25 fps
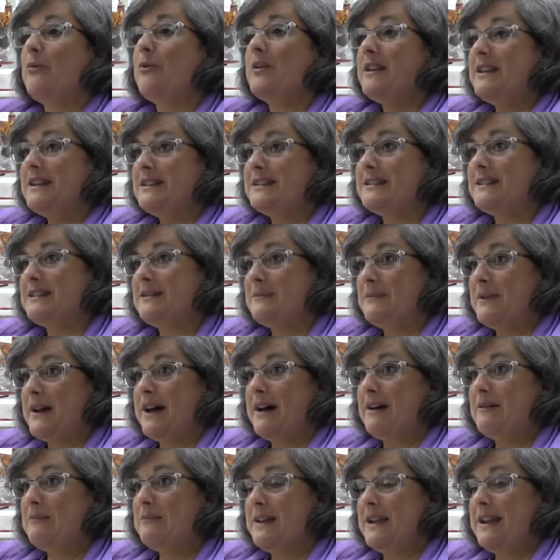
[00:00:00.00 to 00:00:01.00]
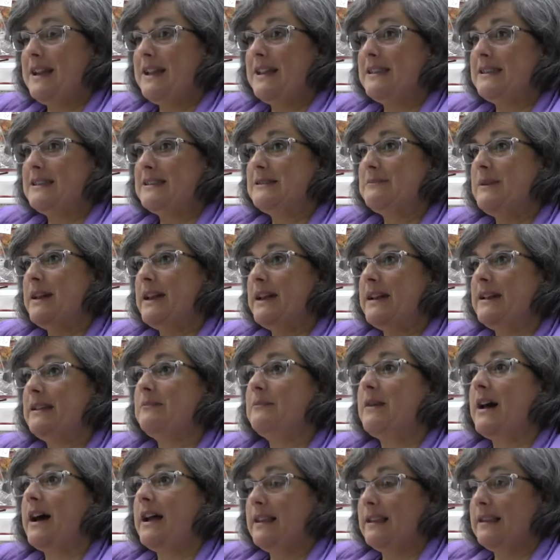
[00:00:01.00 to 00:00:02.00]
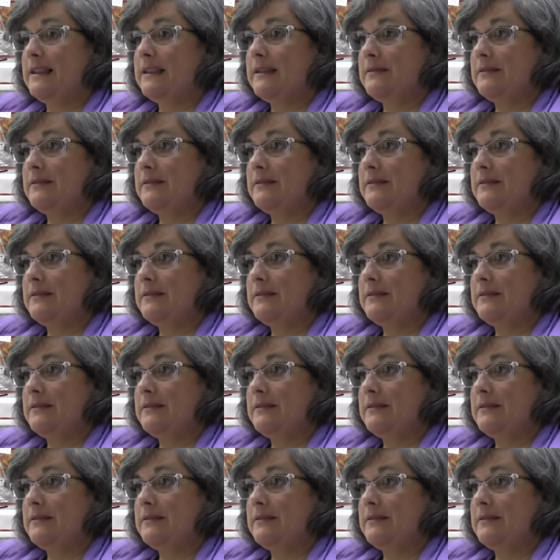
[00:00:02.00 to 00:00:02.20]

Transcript: What is it about me that's making